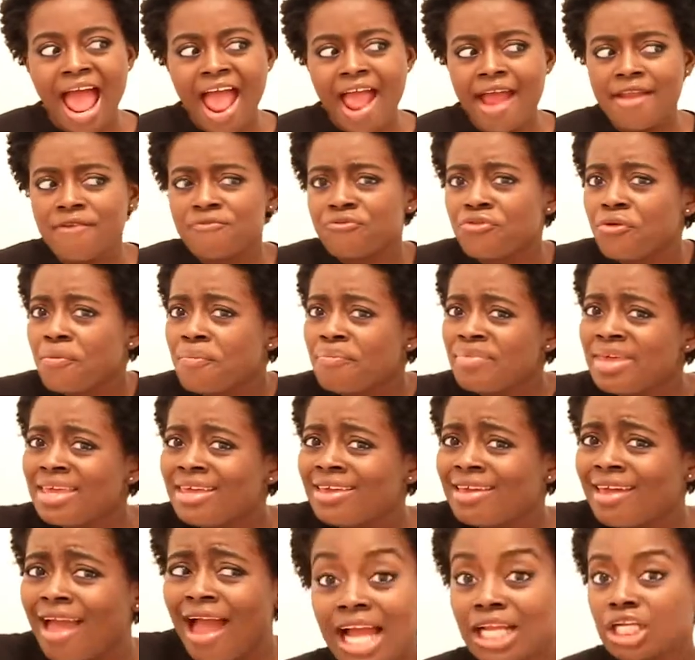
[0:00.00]
And for
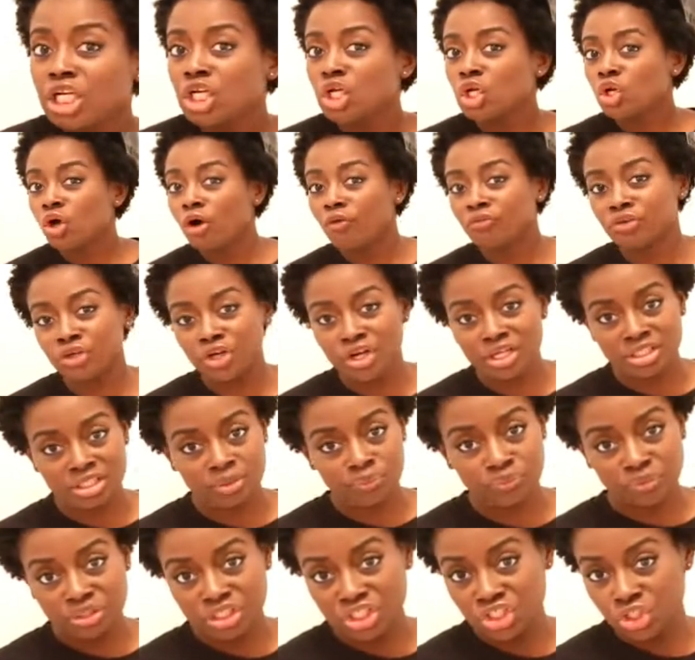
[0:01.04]
me, I loved her
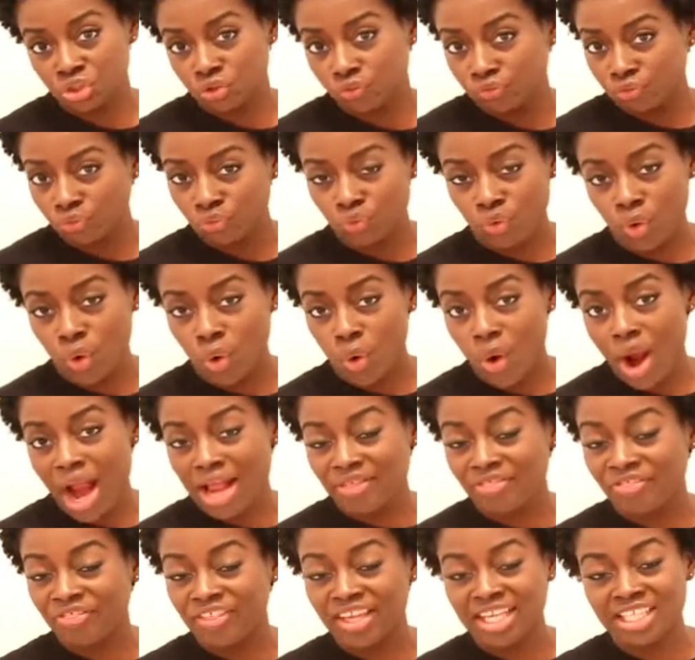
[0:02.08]
interpretation of the role. I
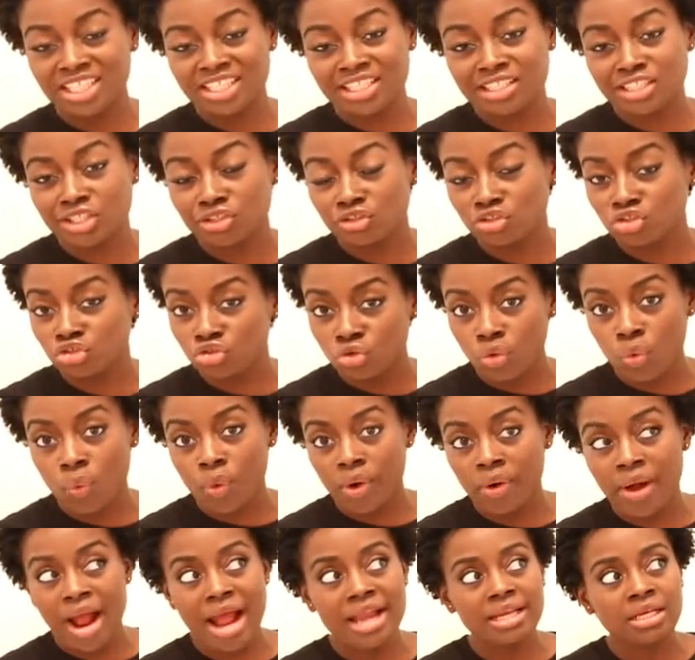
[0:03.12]
think she did so
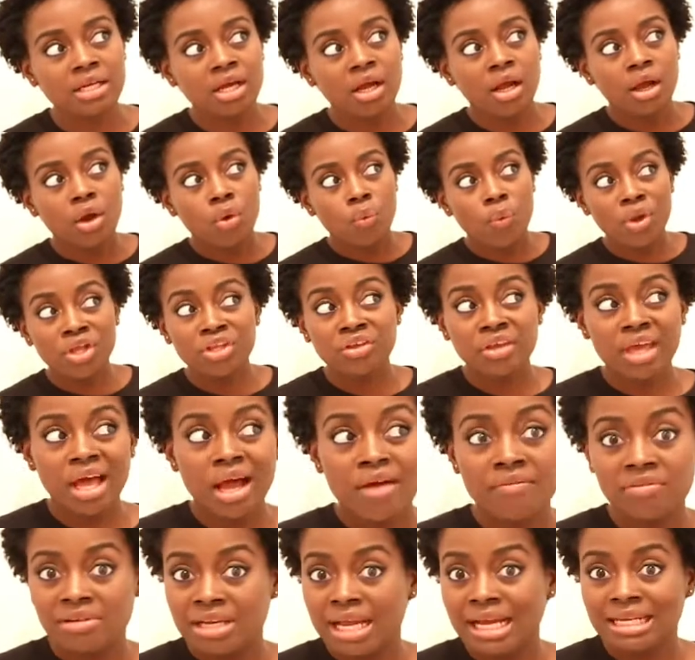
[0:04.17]
well. And when you
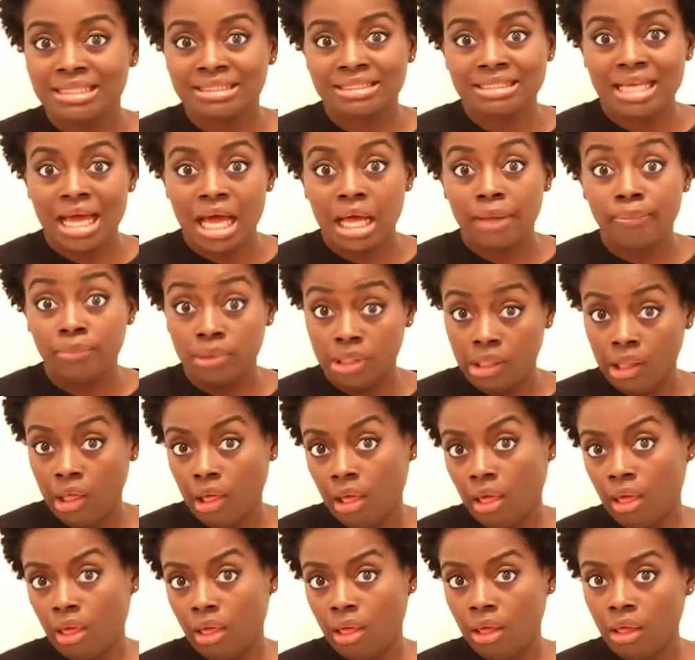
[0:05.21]
have lines that are
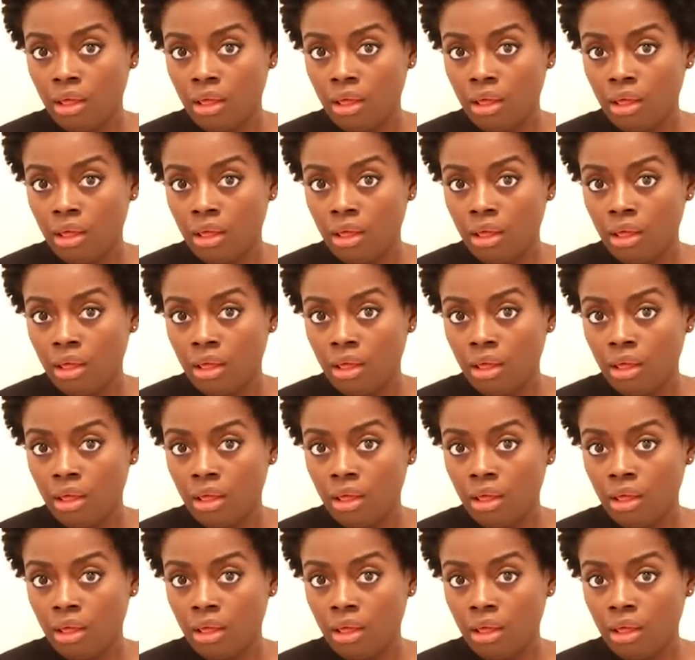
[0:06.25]
blah,